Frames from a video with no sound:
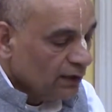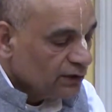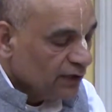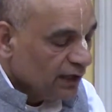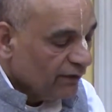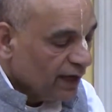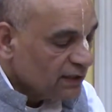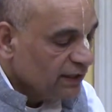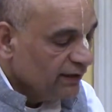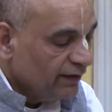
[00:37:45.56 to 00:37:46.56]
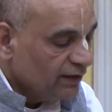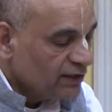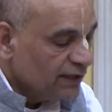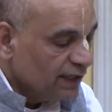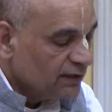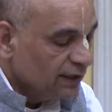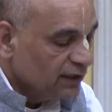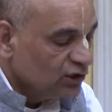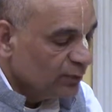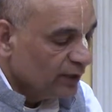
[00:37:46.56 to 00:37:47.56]
Srila Vyasadeva never states that
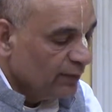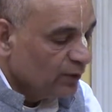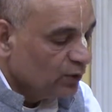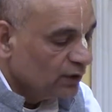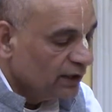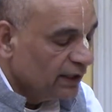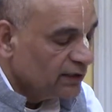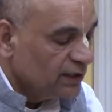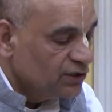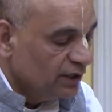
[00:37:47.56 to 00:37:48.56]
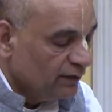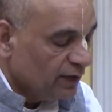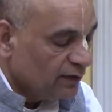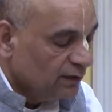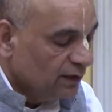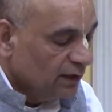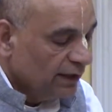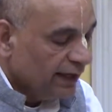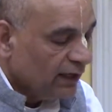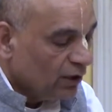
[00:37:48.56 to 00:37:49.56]
the Supreme Truth is a jiva,
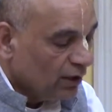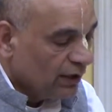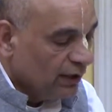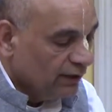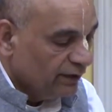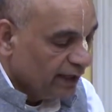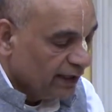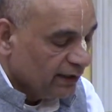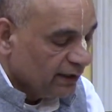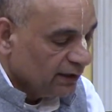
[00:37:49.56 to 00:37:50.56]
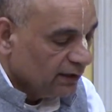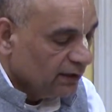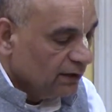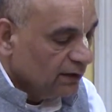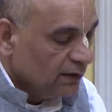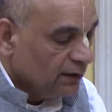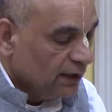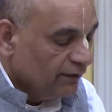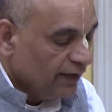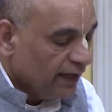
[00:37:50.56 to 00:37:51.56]
an ordinary living entity. The
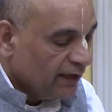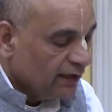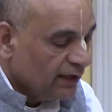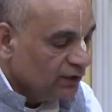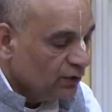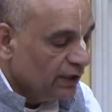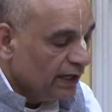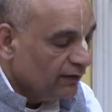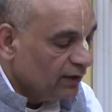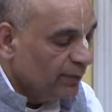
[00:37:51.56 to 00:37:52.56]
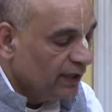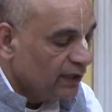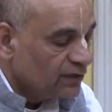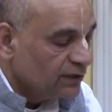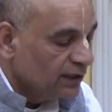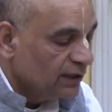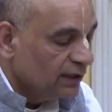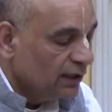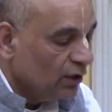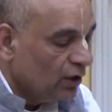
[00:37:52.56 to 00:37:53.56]
living entity should never be considered
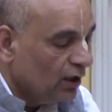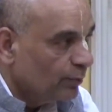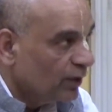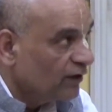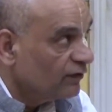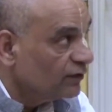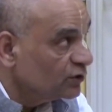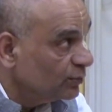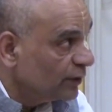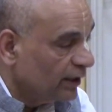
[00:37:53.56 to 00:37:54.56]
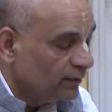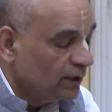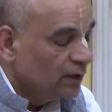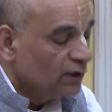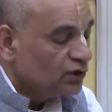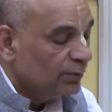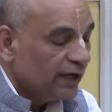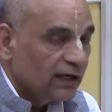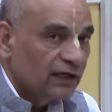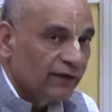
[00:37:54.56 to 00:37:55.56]
the all-powerful Supreme. So
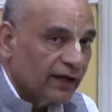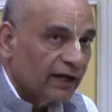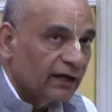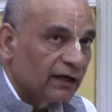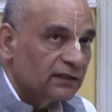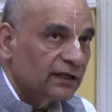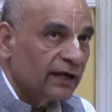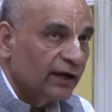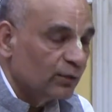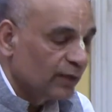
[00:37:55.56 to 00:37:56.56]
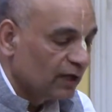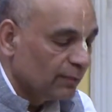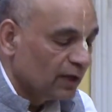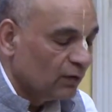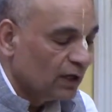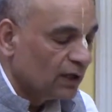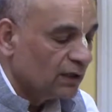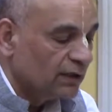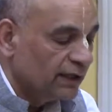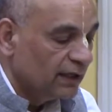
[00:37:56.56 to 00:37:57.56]
many living entities, they try to become
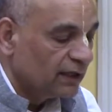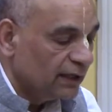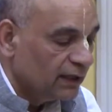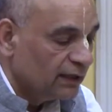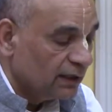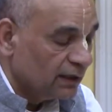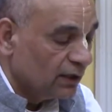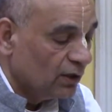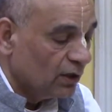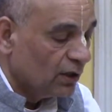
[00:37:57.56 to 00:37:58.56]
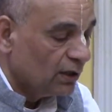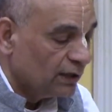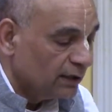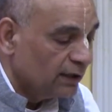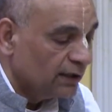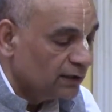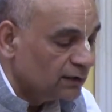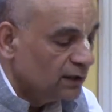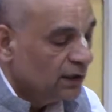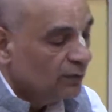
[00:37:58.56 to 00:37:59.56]
Bhagavan. They declare they are the God, they are
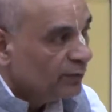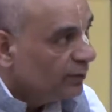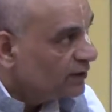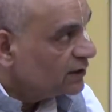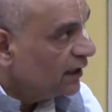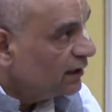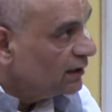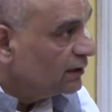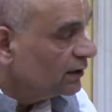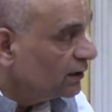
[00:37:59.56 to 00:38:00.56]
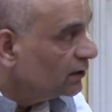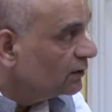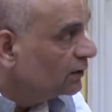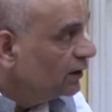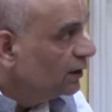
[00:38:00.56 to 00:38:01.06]
this. People start, you know,